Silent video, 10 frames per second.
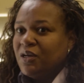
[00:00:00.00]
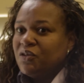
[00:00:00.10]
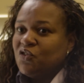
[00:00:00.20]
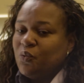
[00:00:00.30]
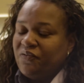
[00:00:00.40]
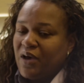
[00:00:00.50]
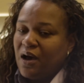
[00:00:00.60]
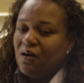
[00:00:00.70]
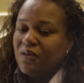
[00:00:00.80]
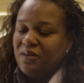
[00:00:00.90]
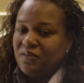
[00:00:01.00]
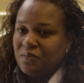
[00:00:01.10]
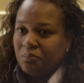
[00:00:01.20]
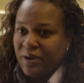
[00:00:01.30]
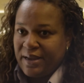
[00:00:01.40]
So we've got all these
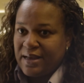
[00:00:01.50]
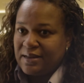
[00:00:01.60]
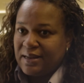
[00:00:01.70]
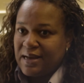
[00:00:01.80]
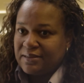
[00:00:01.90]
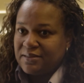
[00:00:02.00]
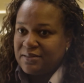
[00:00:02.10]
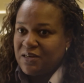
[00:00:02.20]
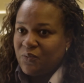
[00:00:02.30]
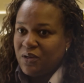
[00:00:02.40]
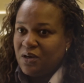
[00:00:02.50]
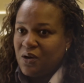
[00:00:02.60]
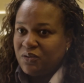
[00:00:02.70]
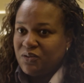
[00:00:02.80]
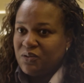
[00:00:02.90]
breakout classes that we
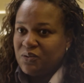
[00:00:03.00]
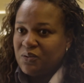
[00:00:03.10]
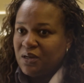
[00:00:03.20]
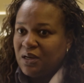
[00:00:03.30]
go to.